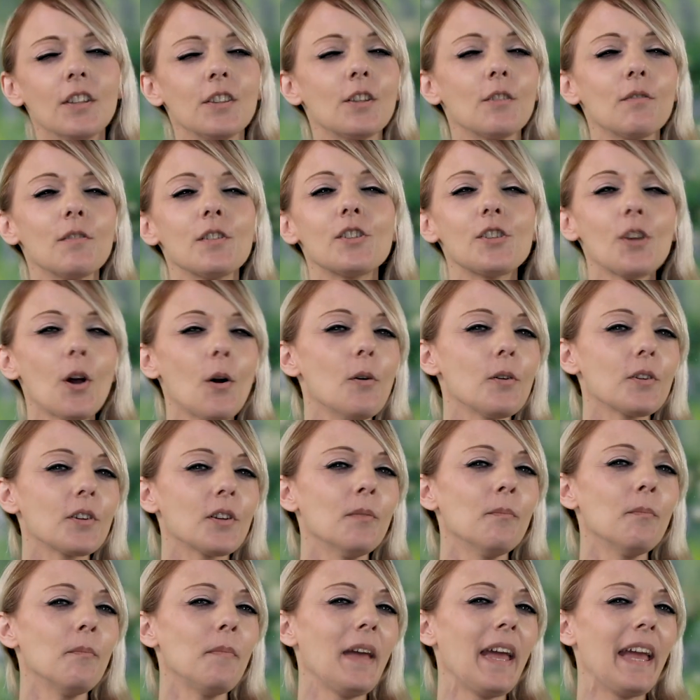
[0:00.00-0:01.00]
The result
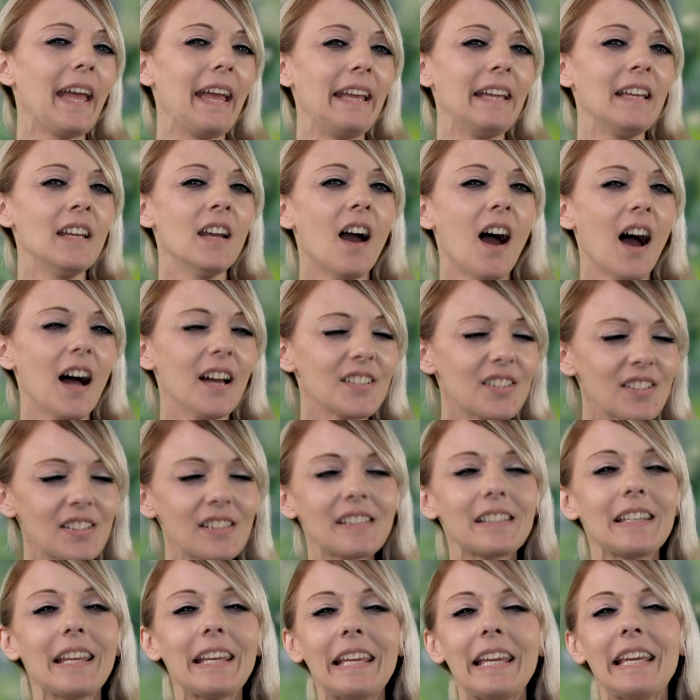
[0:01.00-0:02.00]
can be a
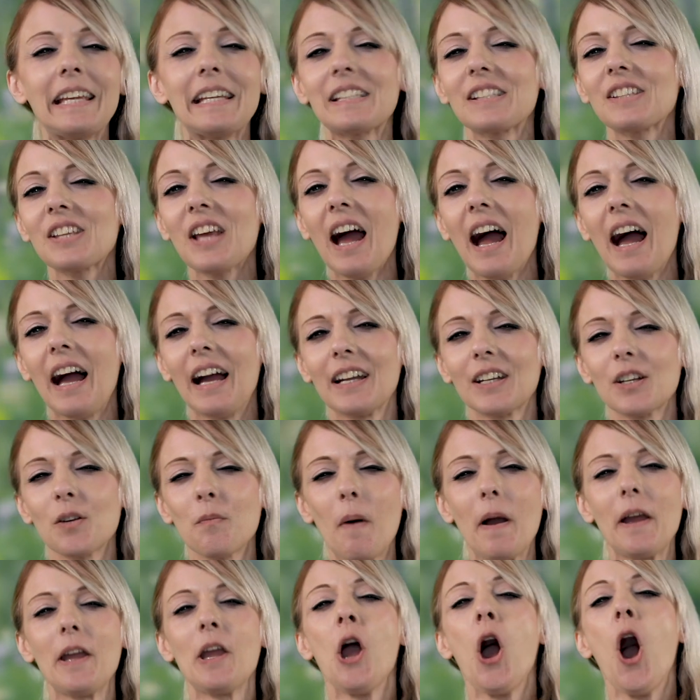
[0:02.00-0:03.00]
stinging attack
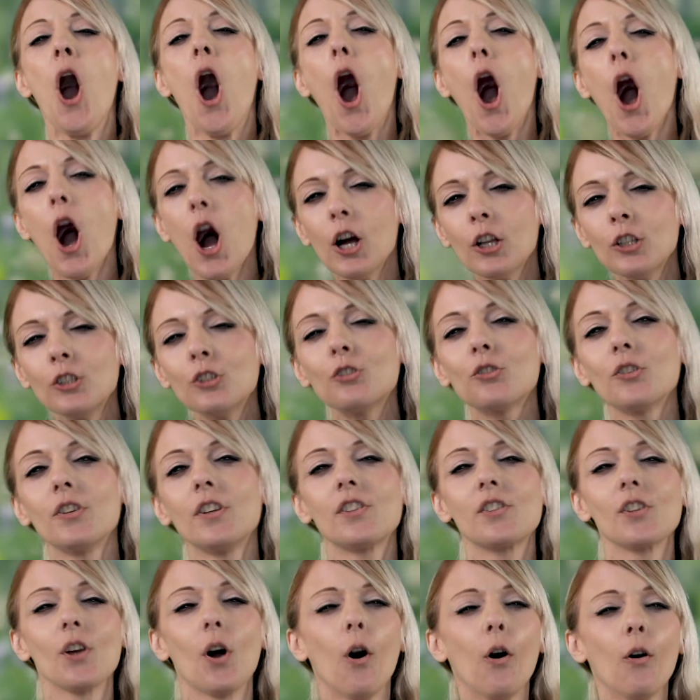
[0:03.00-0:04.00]
by
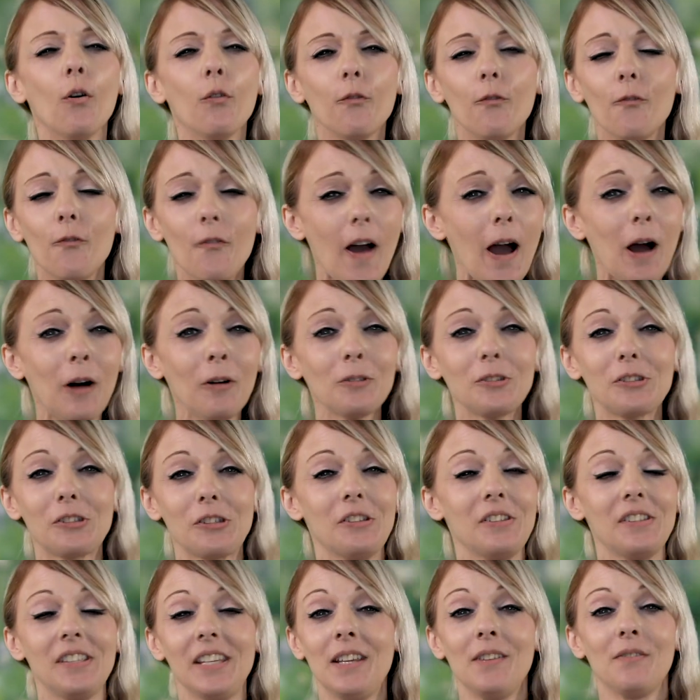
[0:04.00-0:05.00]
hundreds of
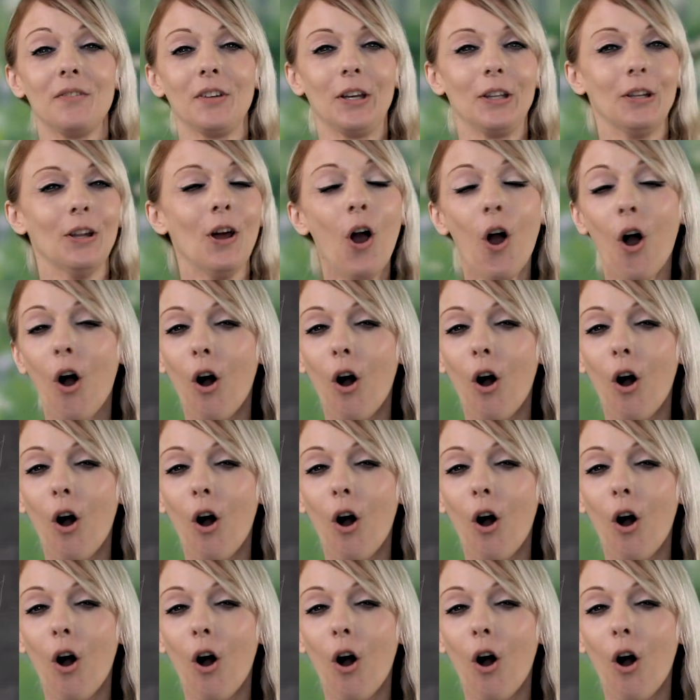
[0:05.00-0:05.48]
thousands even